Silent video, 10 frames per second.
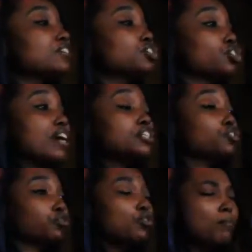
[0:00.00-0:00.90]
strange,
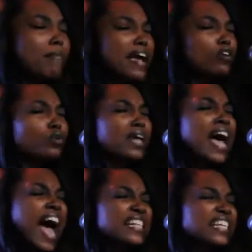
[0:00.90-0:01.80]
strange fruit mangled
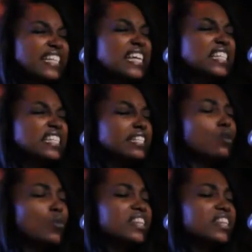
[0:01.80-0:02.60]
as it dances in the